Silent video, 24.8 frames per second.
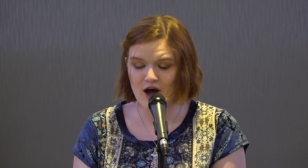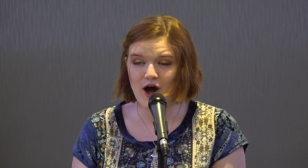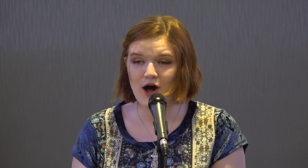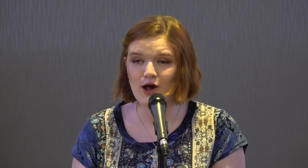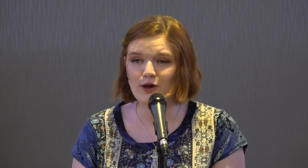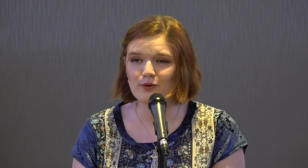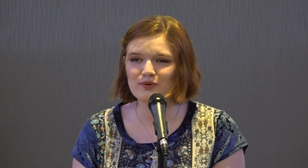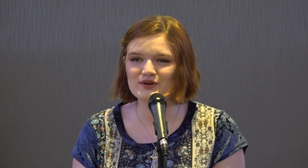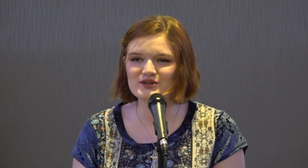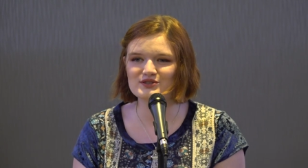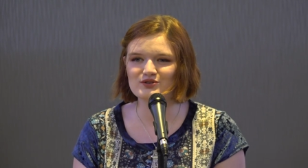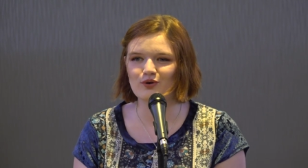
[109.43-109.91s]

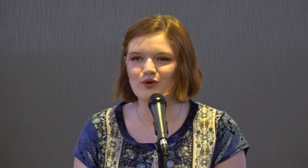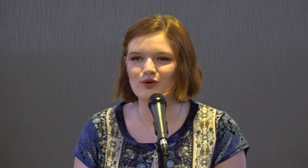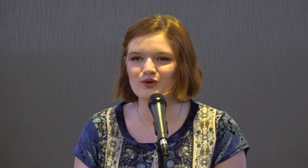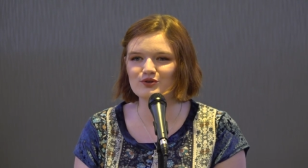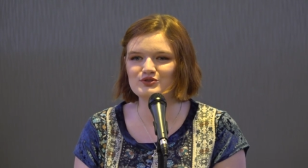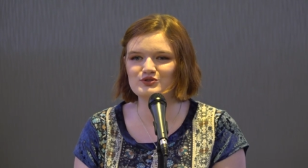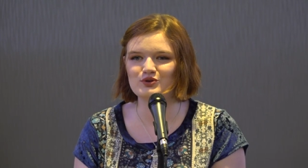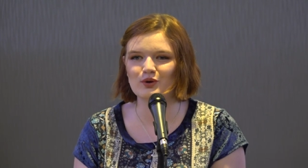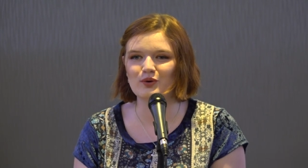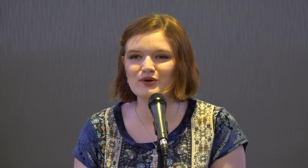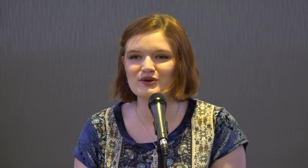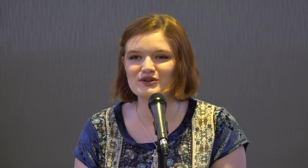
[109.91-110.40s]
always
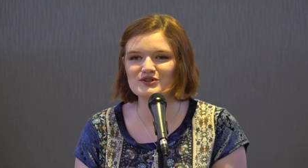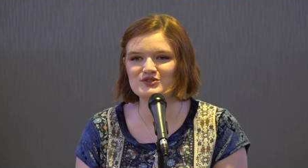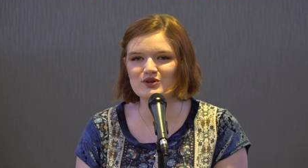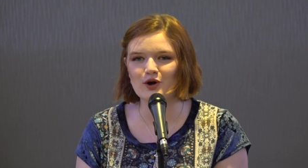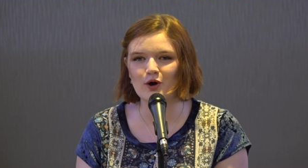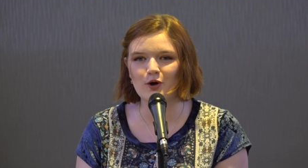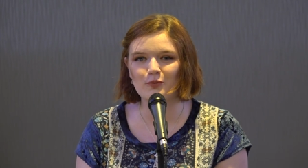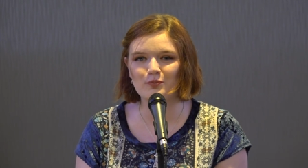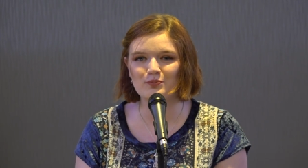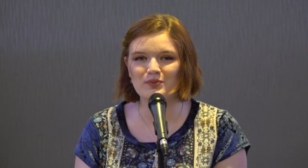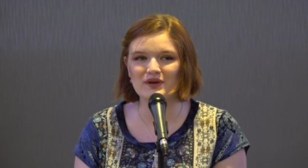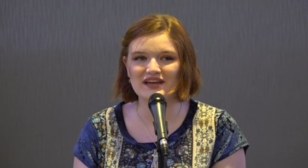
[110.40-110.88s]
hold doors
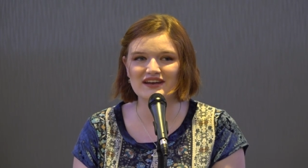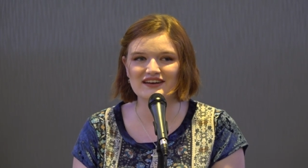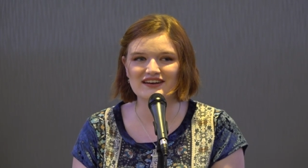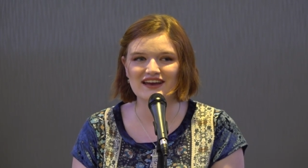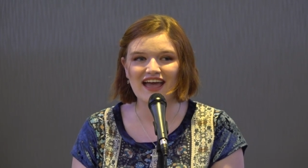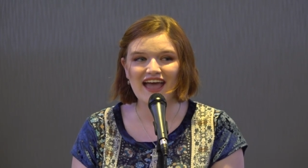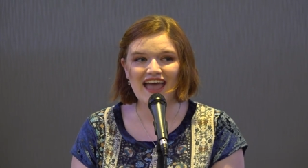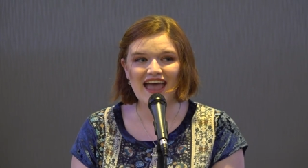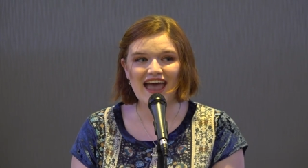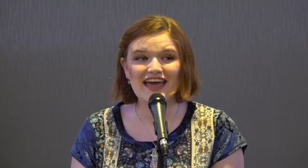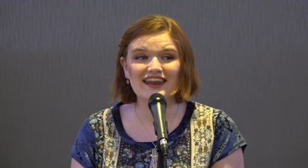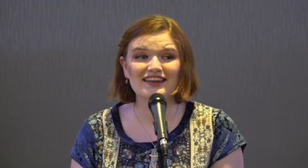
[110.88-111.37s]

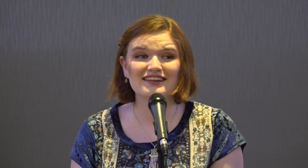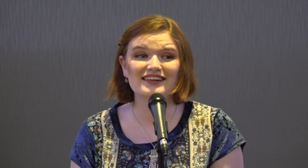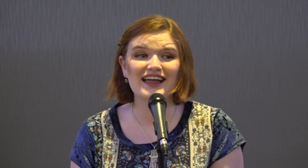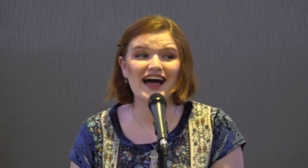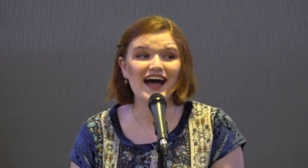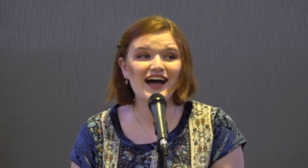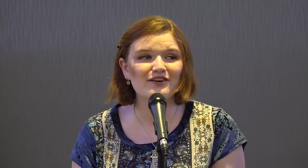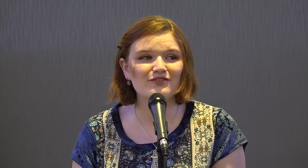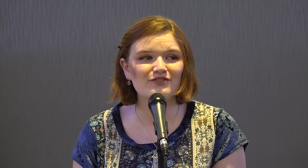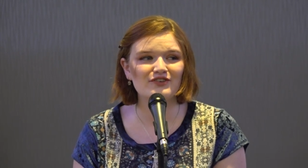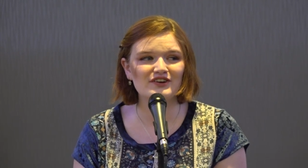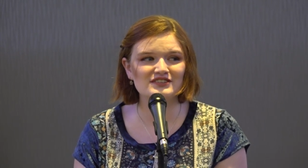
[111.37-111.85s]
open and
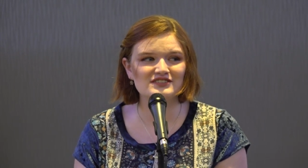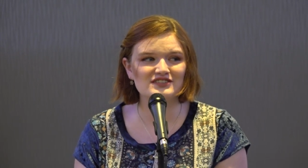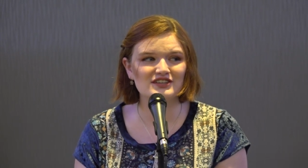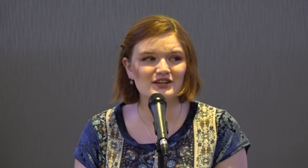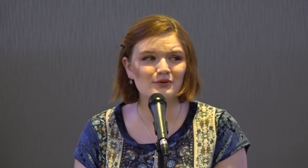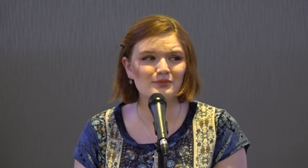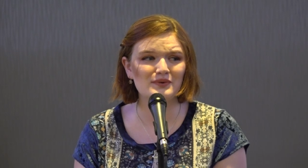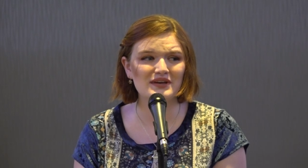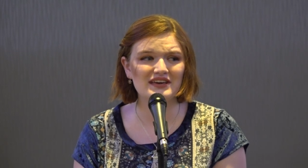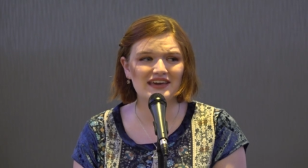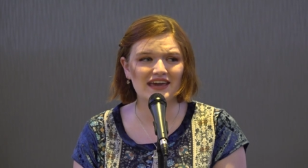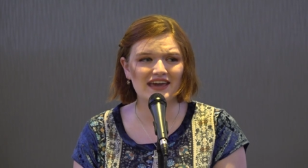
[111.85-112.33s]
laugh
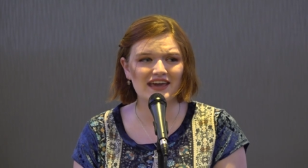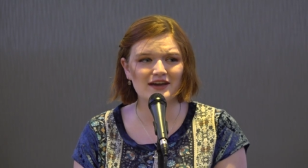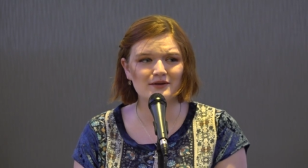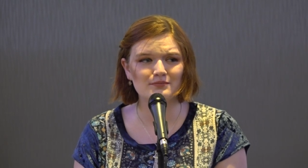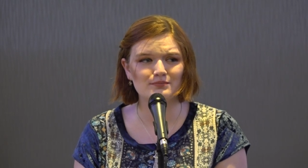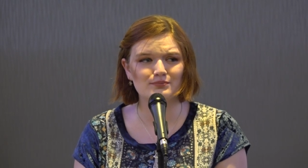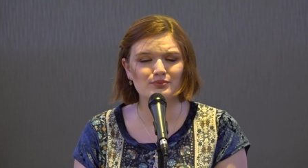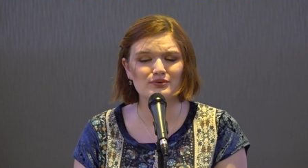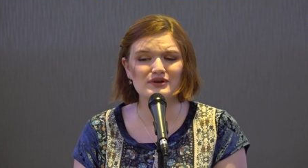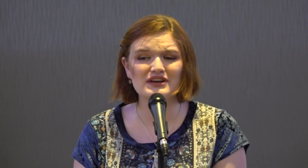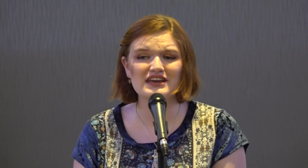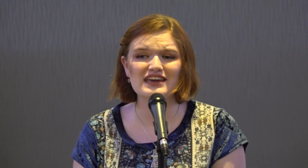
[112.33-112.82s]
until we
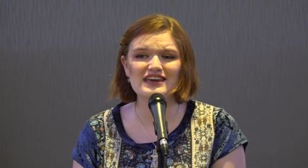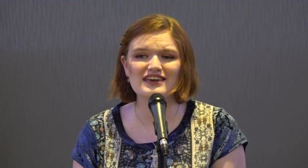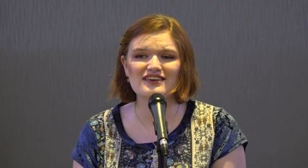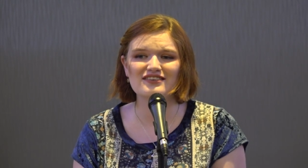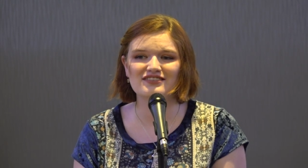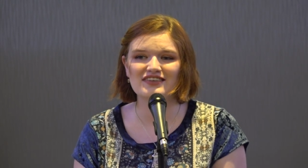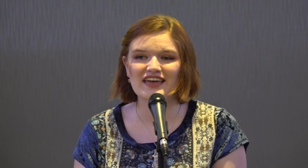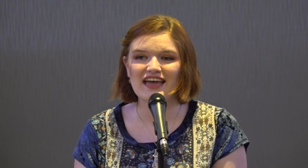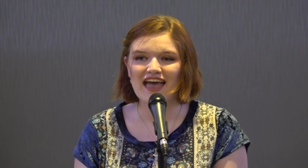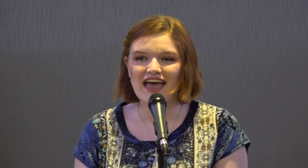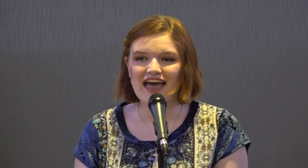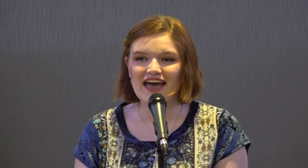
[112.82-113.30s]
can't
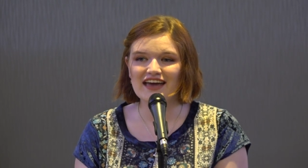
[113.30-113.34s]
breathe,